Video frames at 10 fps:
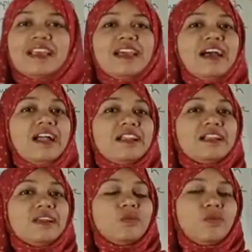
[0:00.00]
are
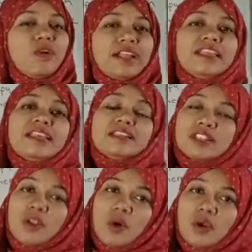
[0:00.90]
walking
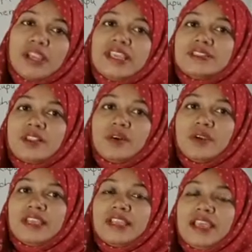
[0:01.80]

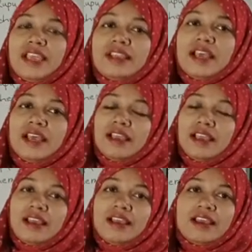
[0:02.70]
slowly, and
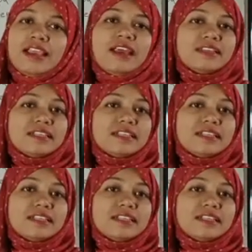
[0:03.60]
at